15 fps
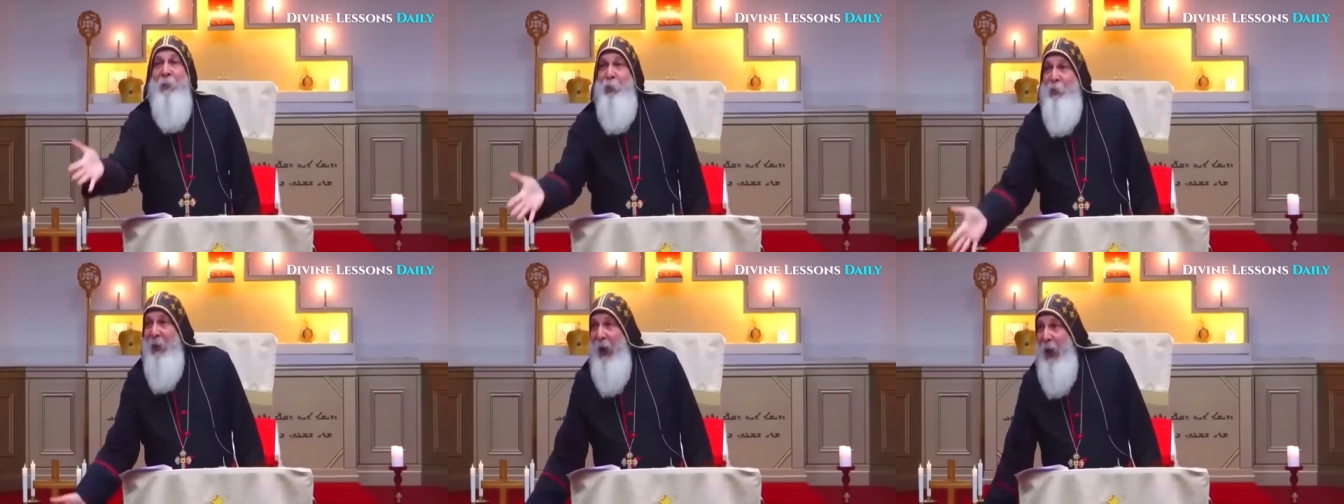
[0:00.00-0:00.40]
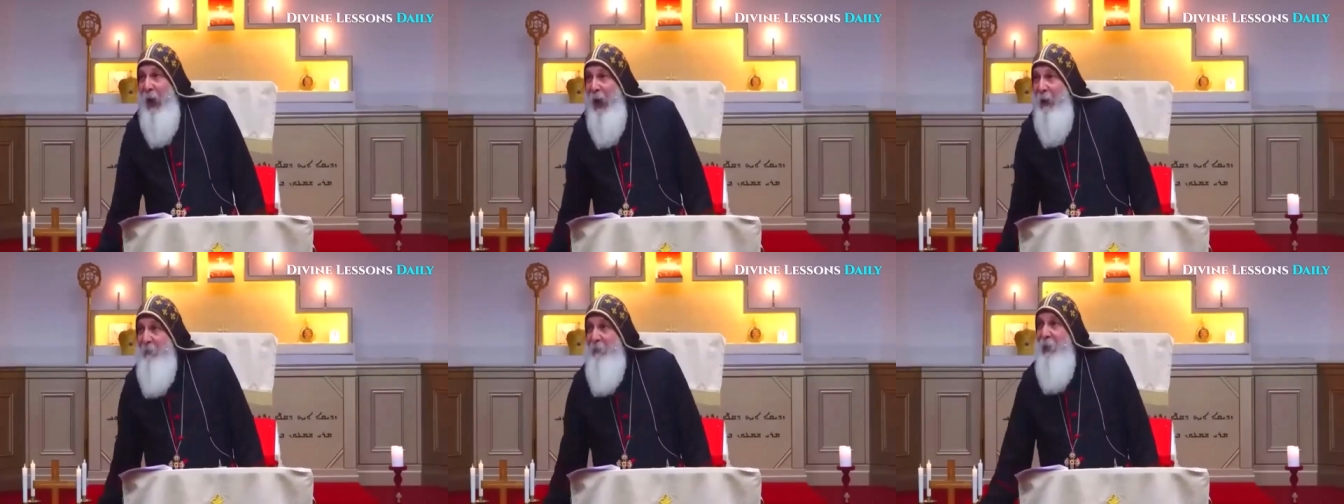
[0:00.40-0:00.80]

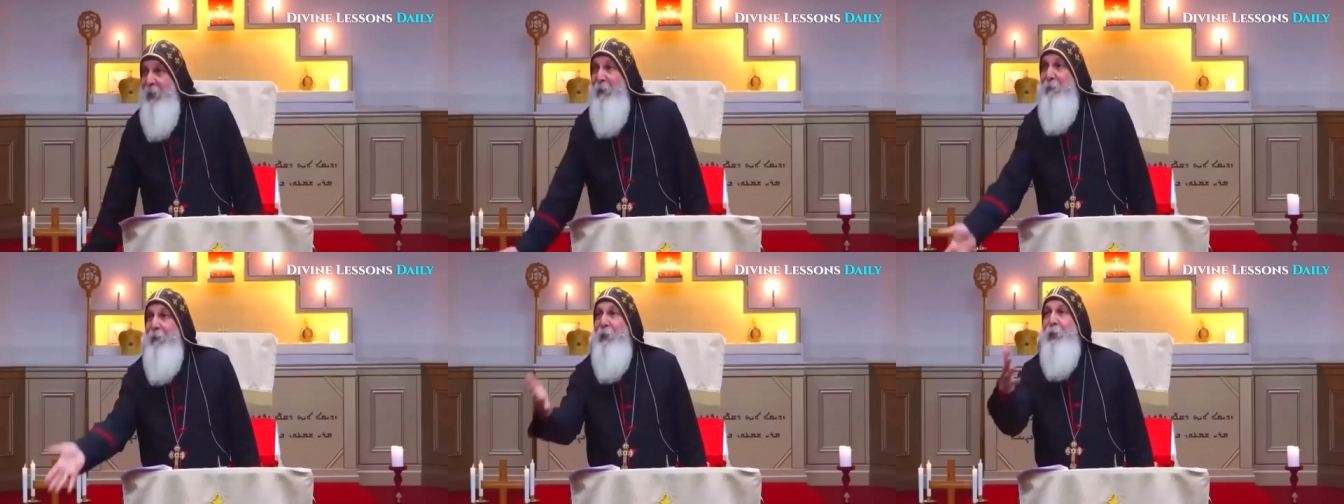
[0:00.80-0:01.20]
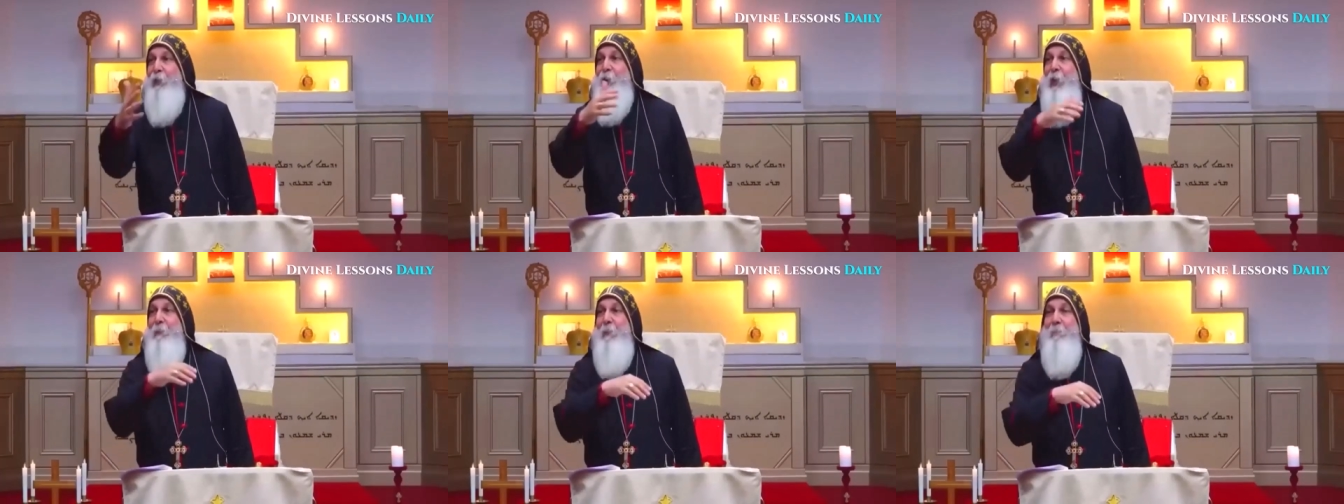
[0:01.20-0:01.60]
time for this
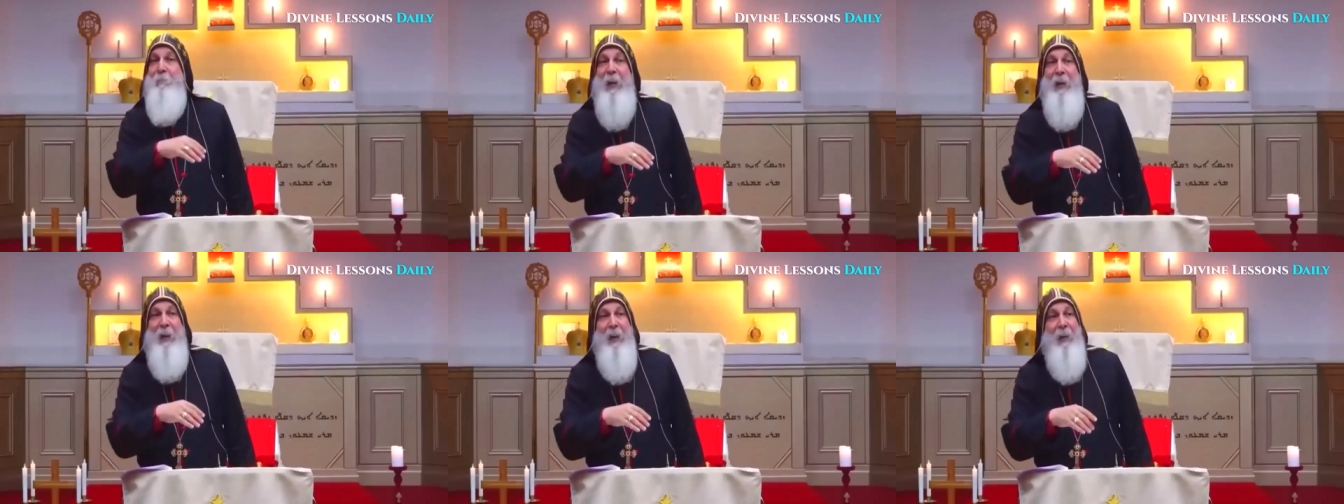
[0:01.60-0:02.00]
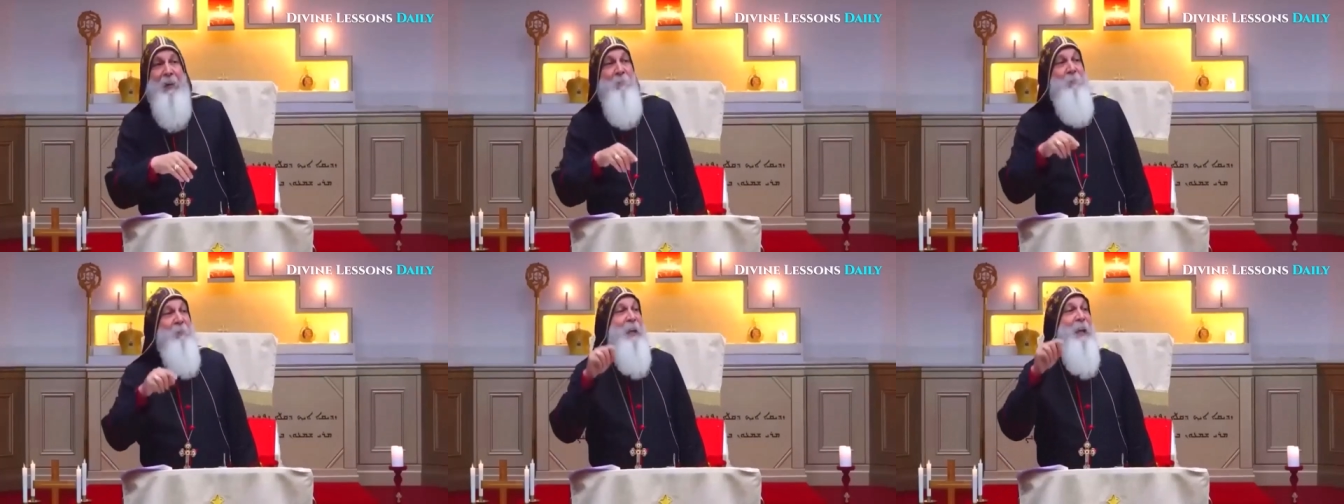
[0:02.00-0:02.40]
human
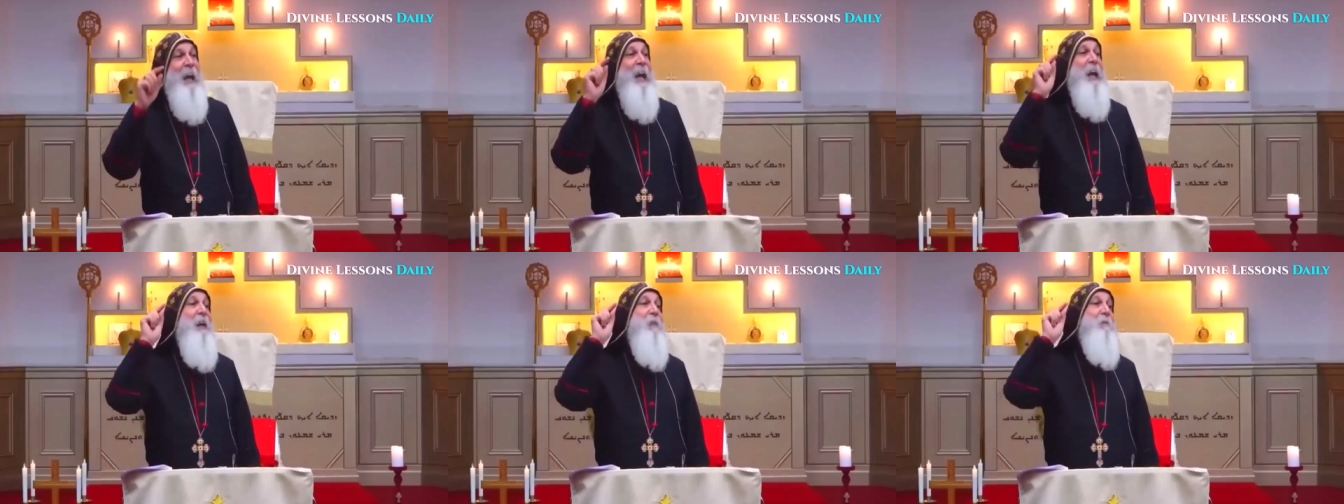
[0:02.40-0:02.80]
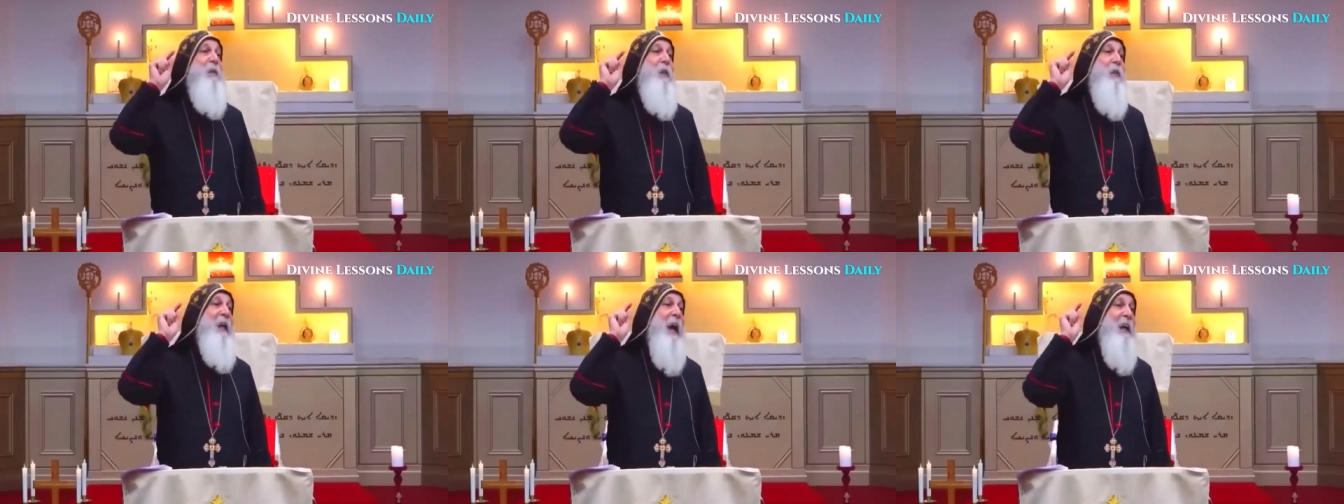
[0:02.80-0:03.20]
being
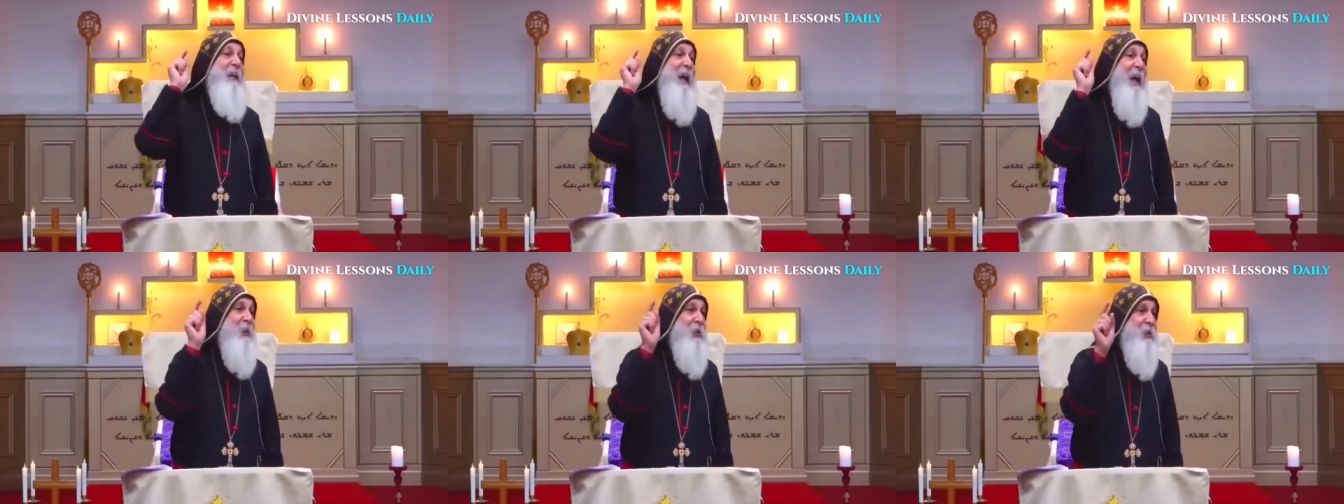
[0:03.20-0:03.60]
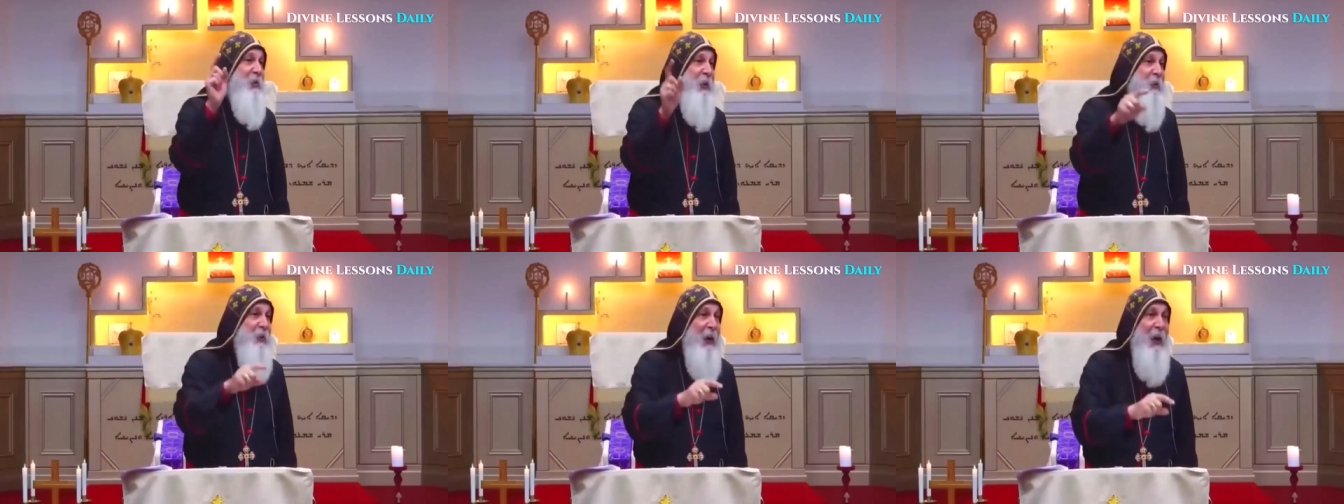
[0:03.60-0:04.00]
even that
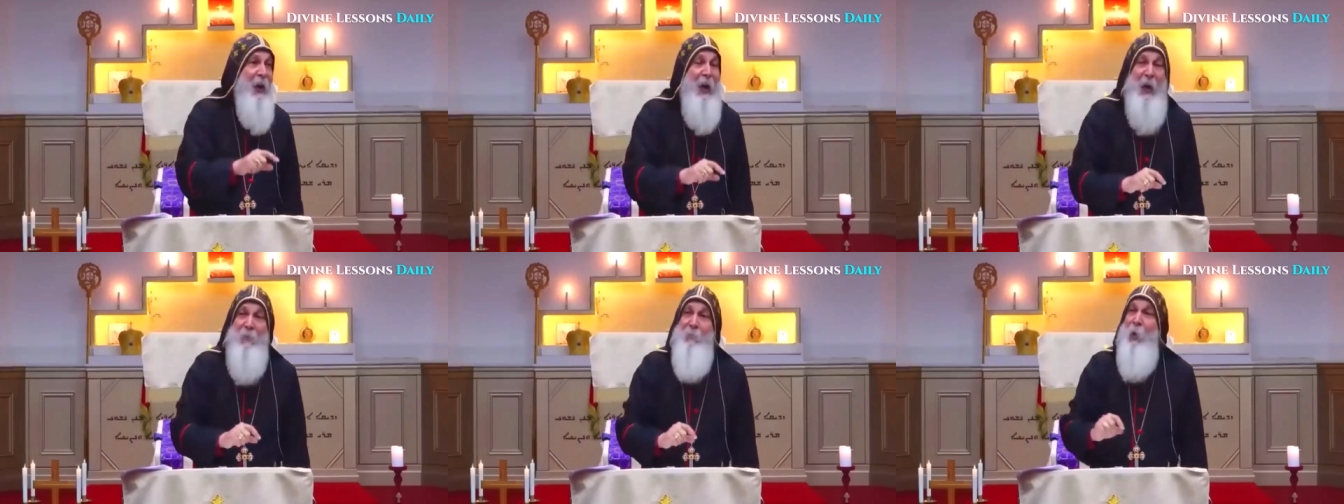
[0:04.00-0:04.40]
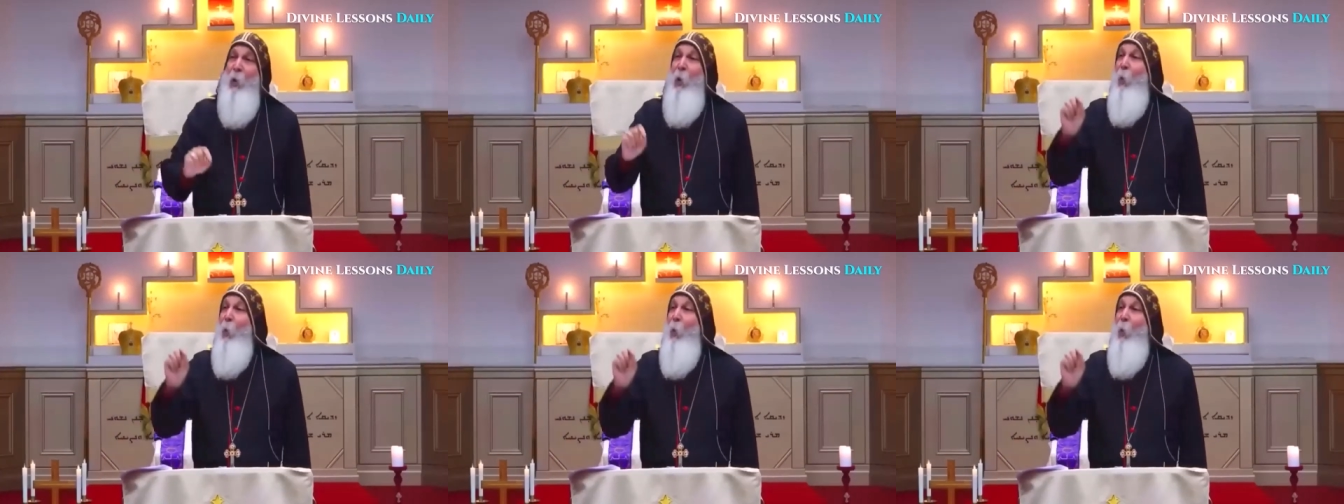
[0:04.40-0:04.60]
extra time